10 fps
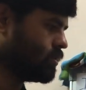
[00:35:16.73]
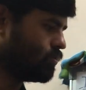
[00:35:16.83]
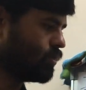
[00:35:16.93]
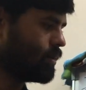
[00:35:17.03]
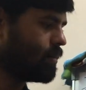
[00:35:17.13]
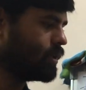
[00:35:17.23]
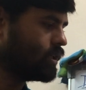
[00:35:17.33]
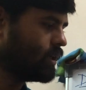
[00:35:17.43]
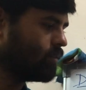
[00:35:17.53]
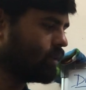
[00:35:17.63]

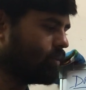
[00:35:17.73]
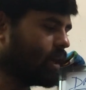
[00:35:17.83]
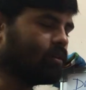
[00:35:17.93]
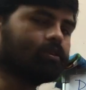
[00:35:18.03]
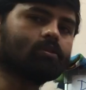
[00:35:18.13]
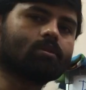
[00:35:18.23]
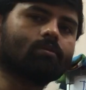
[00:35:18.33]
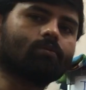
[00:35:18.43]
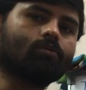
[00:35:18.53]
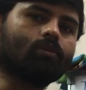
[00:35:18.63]
Probability of the value is
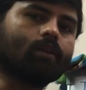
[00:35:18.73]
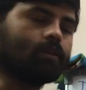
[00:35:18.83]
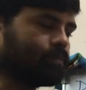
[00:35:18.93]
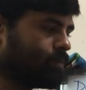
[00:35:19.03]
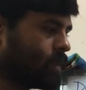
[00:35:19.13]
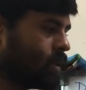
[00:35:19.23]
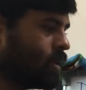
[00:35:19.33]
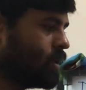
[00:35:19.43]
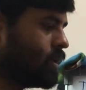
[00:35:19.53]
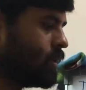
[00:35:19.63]
1
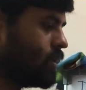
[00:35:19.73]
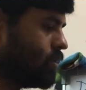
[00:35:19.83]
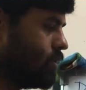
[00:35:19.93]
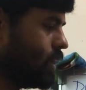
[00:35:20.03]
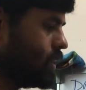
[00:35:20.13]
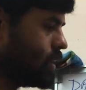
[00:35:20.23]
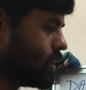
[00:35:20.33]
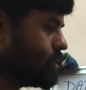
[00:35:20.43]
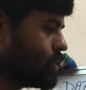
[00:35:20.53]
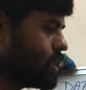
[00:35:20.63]
when the
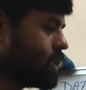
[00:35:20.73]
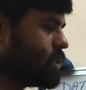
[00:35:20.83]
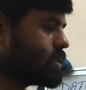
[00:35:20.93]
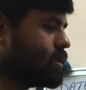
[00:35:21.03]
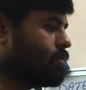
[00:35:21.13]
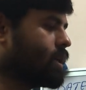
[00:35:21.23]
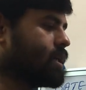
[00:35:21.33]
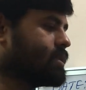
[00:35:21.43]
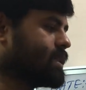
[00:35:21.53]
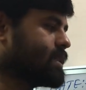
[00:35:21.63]
question is number
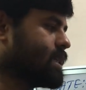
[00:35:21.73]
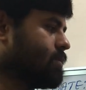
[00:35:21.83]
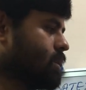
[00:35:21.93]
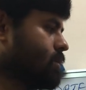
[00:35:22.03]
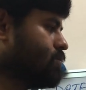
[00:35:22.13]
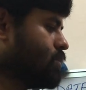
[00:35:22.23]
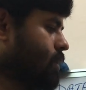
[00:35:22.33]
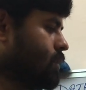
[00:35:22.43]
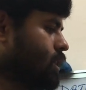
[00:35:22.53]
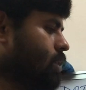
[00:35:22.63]
less than 7.
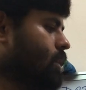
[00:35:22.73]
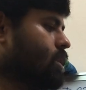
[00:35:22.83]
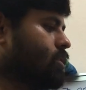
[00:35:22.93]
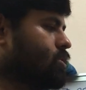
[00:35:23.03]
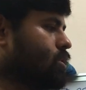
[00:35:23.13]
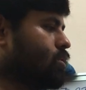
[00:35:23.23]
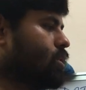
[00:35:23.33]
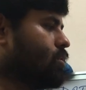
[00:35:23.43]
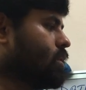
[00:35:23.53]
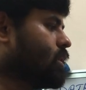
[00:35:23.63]
Probability value is
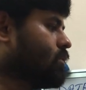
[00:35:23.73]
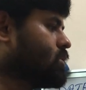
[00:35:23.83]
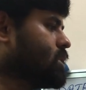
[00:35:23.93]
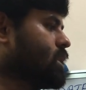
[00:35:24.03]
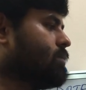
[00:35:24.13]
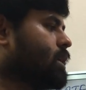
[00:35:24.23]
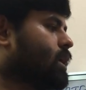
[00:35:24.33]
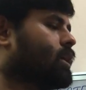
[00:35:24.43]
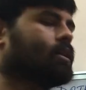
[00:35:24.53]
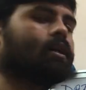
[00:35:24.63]
0 when the question is number
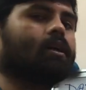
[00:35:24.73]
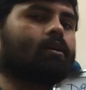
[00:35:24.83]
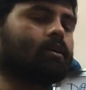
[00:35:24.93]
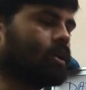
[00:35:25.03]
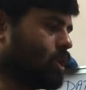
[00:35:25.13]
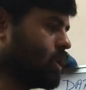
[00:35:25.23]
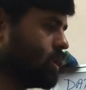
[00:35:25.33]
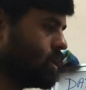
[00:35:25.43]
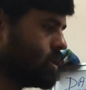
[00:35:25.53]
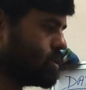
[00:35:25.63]
getting the 8.
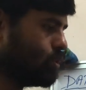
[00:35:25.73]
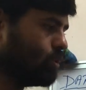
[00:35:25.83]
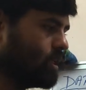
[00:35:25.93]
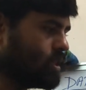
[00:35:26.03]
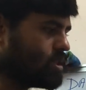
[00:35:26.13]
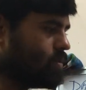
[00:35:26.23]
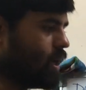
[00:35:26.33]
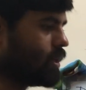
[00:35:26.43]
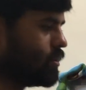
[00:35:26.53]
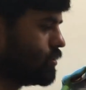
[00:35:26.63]
So this
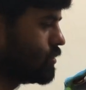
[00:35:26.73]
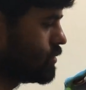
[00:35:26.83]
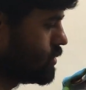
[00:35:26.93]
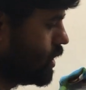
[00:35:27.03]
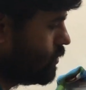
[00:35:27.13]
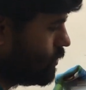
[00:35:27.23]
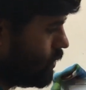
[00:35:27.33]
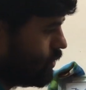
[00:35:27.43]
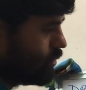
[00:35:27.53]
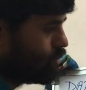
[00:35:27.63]
value,
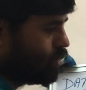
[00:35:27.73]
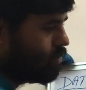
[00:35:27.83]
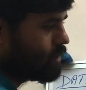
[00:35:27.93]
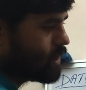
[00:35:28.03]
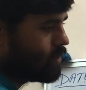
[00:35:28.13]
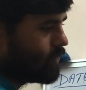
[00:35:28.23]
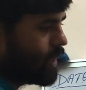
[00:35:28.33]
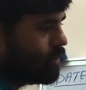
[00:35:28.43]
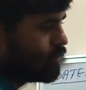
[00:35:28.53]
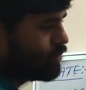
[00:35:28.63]
if you go by the
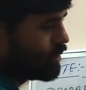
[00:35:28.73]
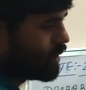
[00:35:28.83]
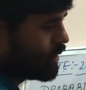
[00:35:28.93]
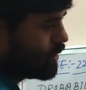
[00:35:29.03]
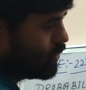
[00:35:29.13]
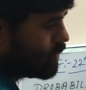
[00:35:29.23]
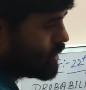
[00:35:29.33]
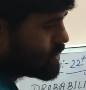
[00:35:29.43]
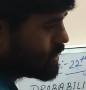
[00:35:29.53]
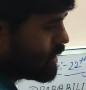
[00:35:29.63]
value, you can
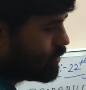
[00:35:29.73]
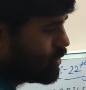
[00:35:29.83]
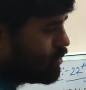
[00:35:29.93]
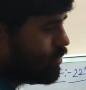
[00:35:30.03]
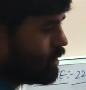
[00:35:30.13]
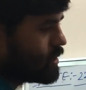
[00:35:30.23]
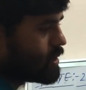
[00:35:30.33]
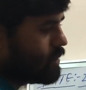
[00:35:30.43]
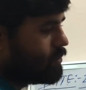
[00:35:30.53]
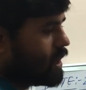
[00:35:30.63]
see that 0 is
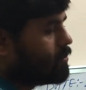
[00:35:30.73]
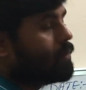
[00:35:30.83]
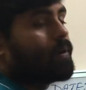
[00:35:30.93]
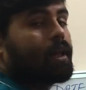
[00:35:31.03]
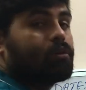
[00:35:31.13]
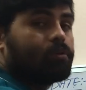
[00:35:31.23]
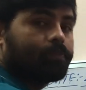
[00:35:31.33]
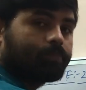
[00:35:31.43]
the minimum value.